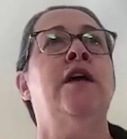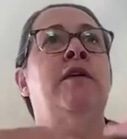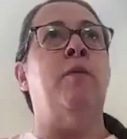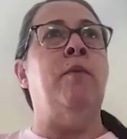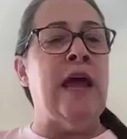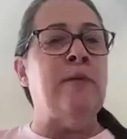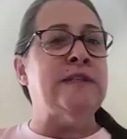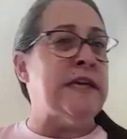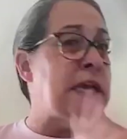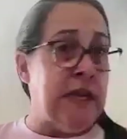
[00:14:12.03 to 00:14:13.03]
when I was
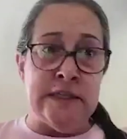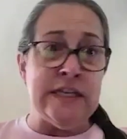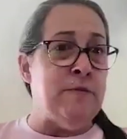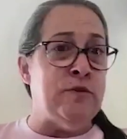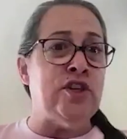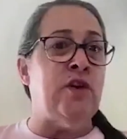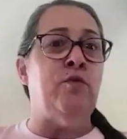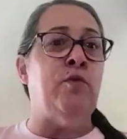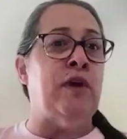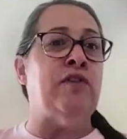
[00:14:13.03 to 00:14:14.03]
a kid, and same as
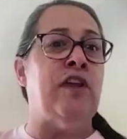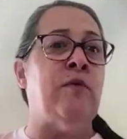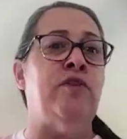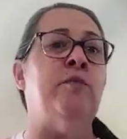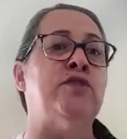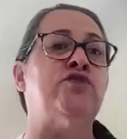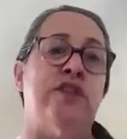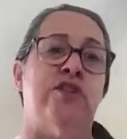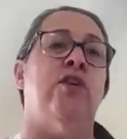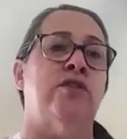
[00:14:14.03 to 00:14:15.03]
you, they were
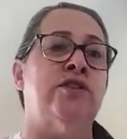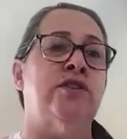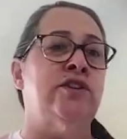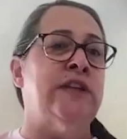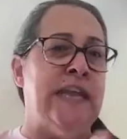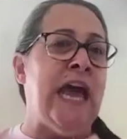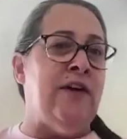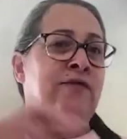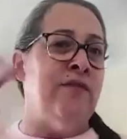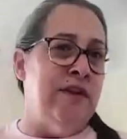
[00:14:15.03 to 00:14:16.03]
street dogs. You didn't
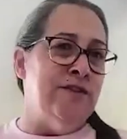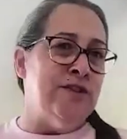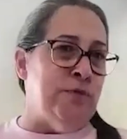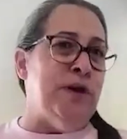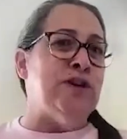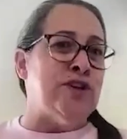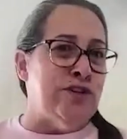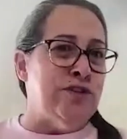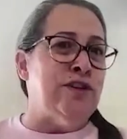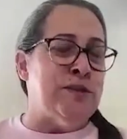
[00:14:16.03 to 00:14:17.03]
have so much
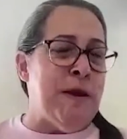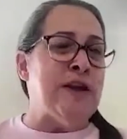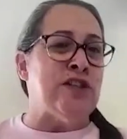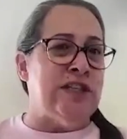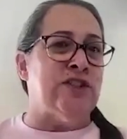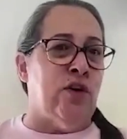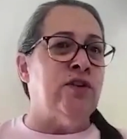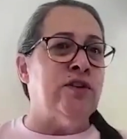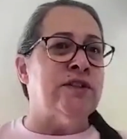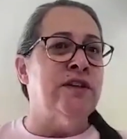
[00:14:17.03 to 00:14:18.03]
specialist
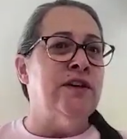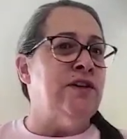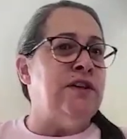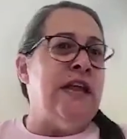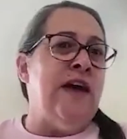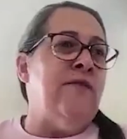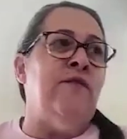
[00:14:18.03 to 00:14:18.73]
dogs. You didn't have,